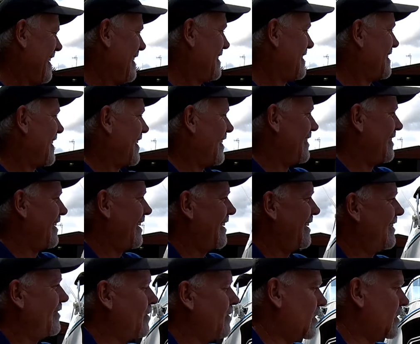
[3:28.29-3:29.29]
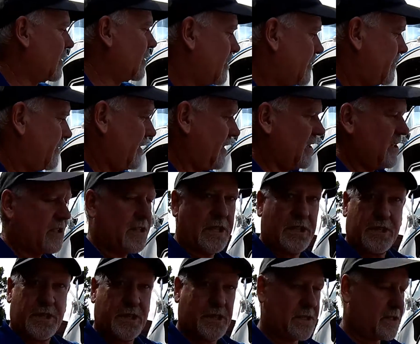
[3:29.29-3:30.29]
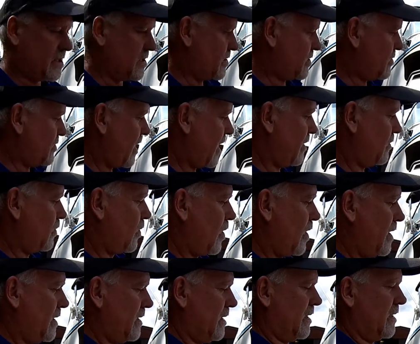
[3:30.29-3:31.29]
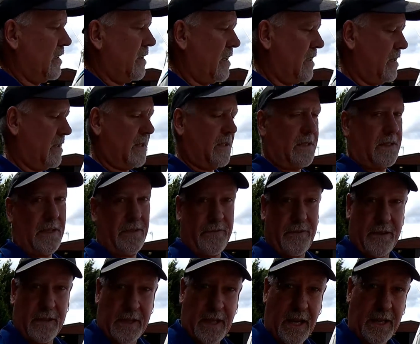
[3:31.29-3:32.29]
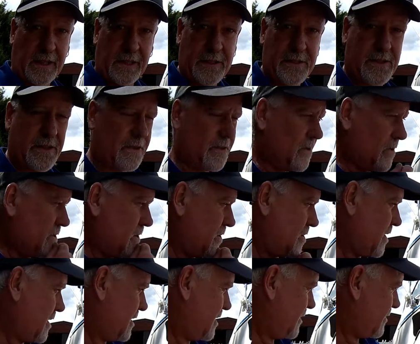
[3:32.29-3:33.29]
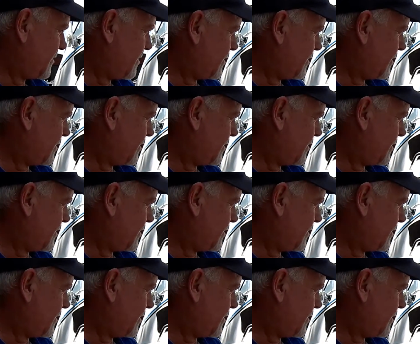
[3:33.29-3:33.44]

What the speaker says: So we got it finished in just the straight white. You can get it in different colours of course, your different